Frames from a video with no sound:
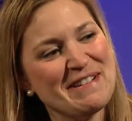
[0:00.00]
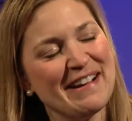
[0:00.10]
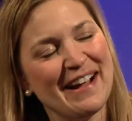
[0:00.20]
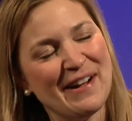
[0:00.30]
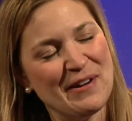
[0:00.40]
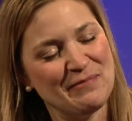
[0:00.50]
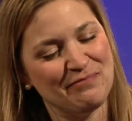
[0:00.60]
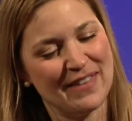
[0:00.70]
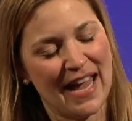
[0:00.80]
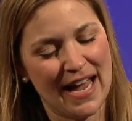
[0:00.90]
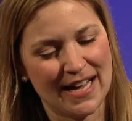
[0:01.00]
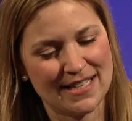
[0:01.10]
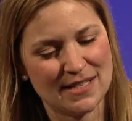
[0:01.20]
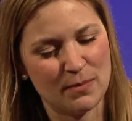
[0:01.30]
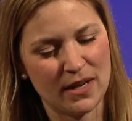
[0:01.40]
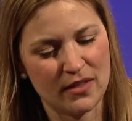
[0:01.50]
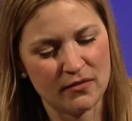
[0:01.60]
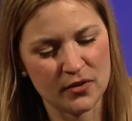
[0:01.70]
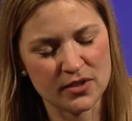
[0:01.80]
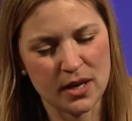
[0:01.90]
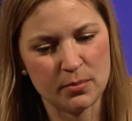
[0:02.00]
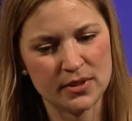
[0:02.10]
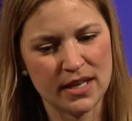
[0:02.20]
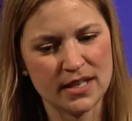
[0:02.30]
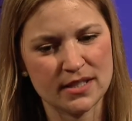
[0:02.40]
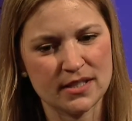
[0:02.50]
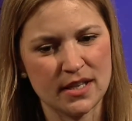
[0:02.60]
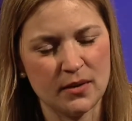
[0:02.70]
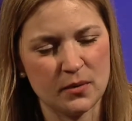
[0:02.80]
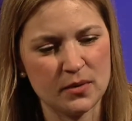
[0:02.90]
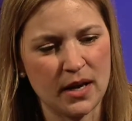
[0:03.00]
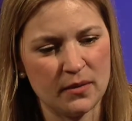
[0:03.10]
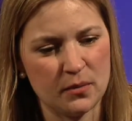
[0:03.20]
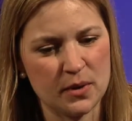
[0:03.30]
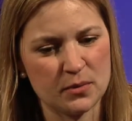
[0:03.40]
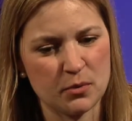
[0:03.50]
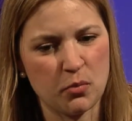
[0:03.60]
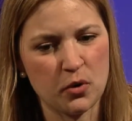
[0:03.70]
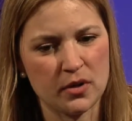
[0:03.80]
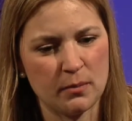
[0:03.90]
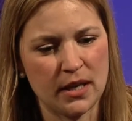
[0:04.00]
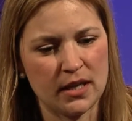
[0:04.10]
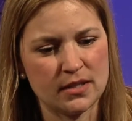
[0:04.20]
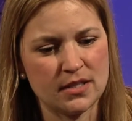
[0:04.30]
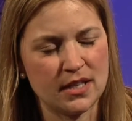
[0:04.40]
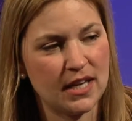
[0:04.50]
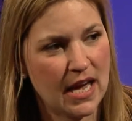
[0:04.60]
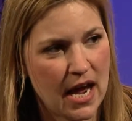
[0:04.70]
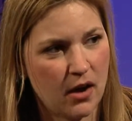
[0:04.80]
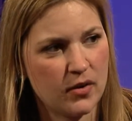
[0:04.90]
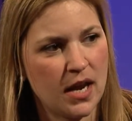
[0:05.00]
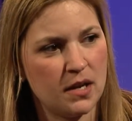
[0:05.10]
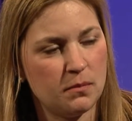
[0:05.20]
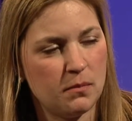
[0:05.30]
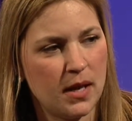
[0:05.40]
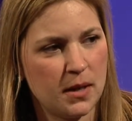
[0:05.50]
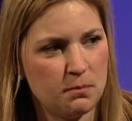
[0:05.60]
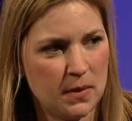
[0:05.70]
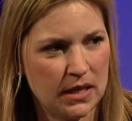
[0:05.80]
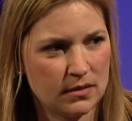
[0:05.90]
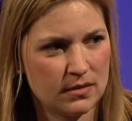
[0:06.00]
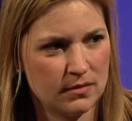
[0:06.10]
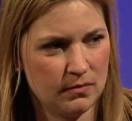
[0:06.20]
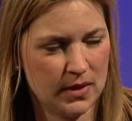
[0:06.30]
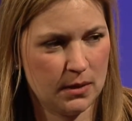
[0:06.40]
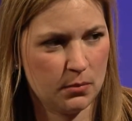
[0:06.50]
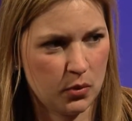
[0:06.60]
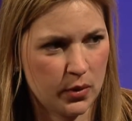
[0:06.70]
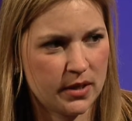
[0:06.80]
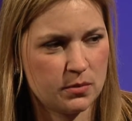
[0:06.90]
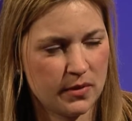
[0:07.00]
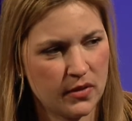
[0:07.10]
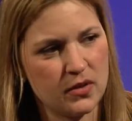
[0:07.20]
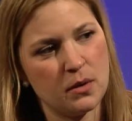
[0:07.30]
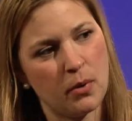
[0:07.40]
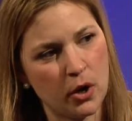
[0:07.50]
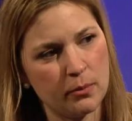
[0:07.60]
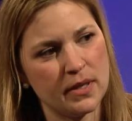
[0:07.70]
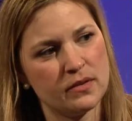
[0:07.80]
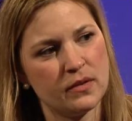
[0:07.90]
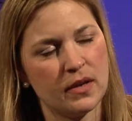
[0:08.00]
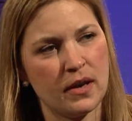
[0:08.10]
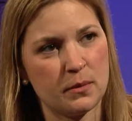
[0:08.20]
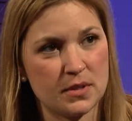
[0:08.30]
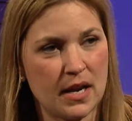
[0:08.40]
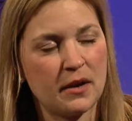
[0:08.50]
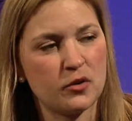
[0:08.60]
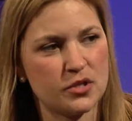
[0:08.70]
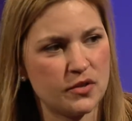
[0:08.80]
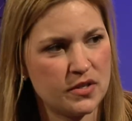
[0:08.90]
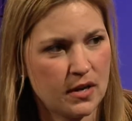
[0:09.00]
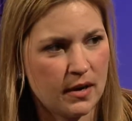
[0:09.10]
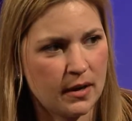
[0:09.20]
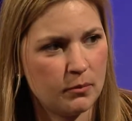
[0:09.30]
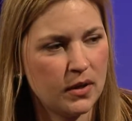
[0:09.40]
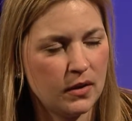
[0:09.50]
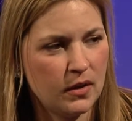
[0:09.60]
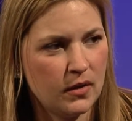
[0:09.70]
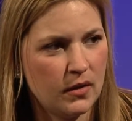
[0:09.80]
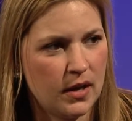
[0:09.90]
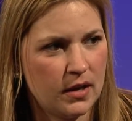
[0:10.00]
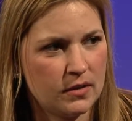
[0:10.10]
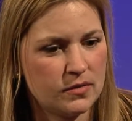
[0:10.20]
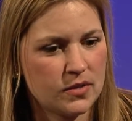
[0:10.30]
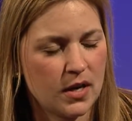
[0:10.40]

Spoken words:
But in the first couple days, it was important to me to get out and meet the employees within the department. And I was in Anchorage at the time. And